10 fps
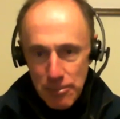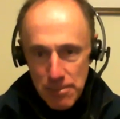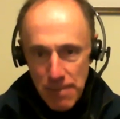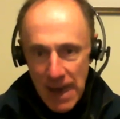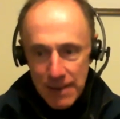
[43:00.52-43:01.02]
the
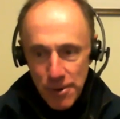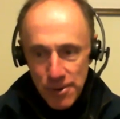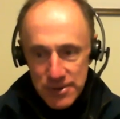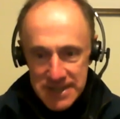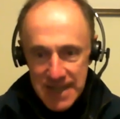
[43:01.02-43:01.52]
backbone
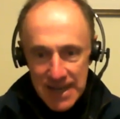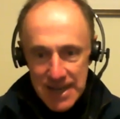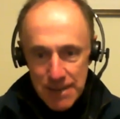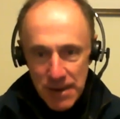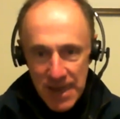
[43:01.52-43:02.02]
to stand
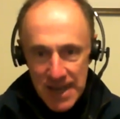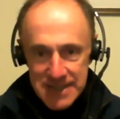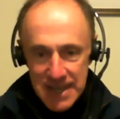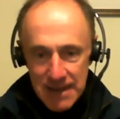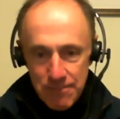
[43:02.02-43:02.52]
up
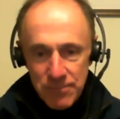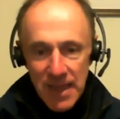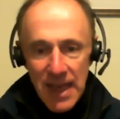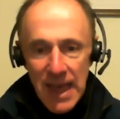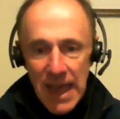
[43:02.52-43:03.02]
against him.
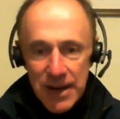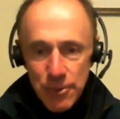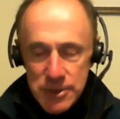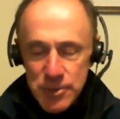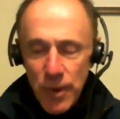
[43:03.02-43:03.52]
And it
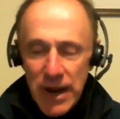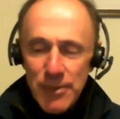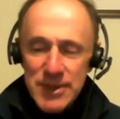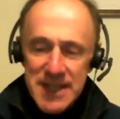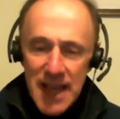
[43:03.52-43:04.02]
was what I
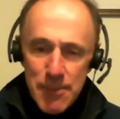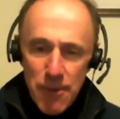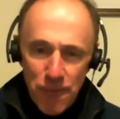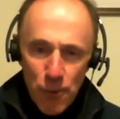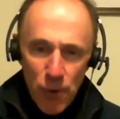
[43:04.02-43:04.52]
was saying
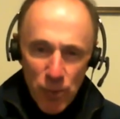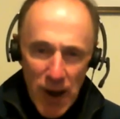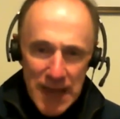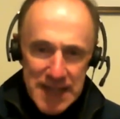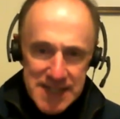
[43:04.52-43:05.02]
before,
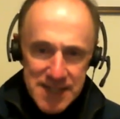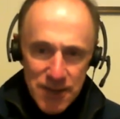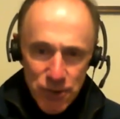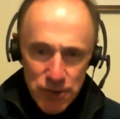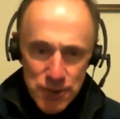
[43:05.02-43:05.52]
why this is a
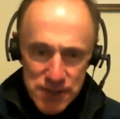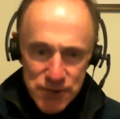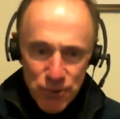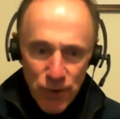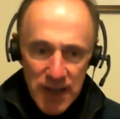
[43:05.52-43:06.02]
good news
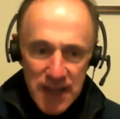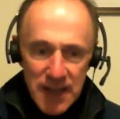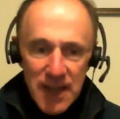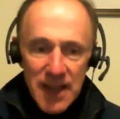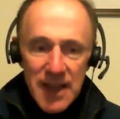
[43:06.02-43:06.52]
story,
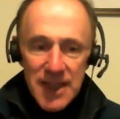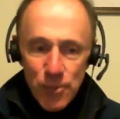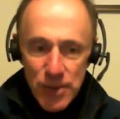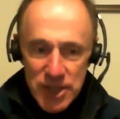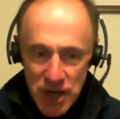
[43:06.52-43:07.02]
that
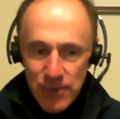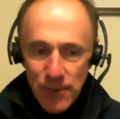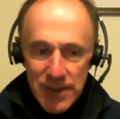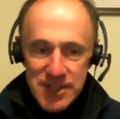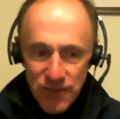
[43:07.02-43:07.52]
we
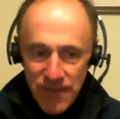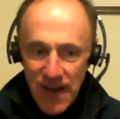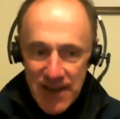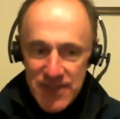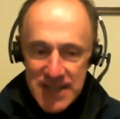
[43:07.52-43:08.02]
generally
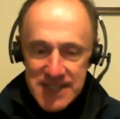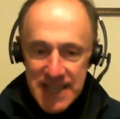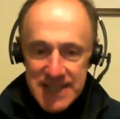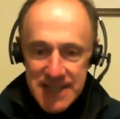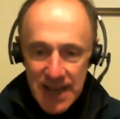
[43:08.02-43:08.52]
survive these
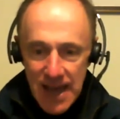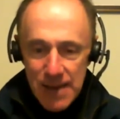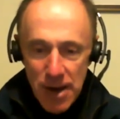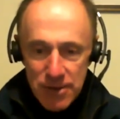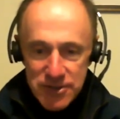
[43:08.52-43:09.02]
things and
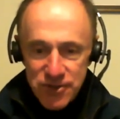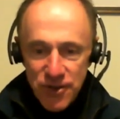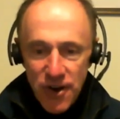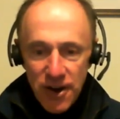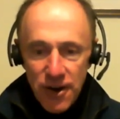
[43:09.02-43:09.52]
come out
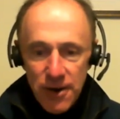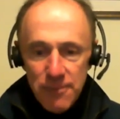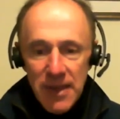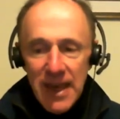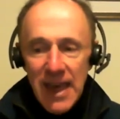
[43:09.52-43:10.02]
stronger.
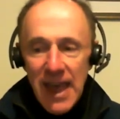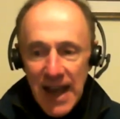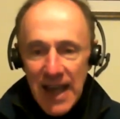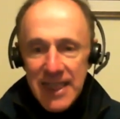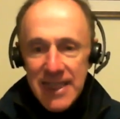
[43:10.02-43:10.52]
And
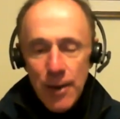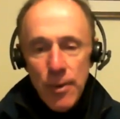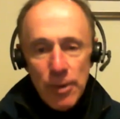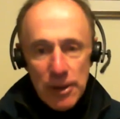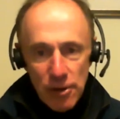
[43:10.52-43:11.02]
I think we
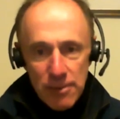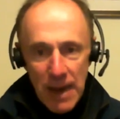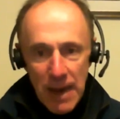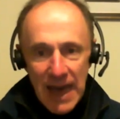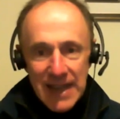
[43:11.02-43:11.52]
will look
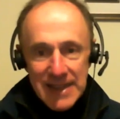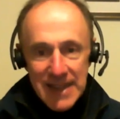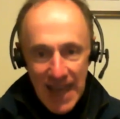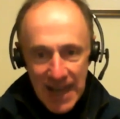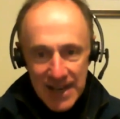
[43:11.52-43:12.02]
back at the
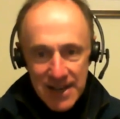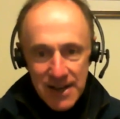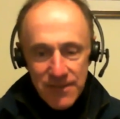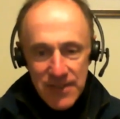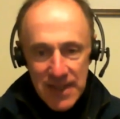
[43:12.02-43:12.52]
end
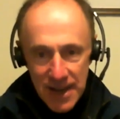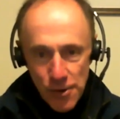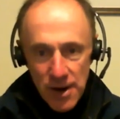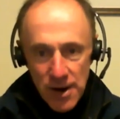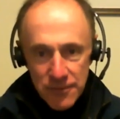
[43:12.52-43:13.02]
of the
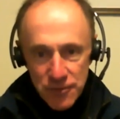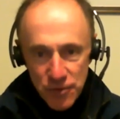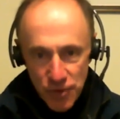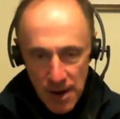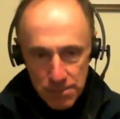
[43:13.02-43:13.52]
era of
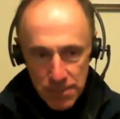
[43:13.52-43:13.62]
Trump,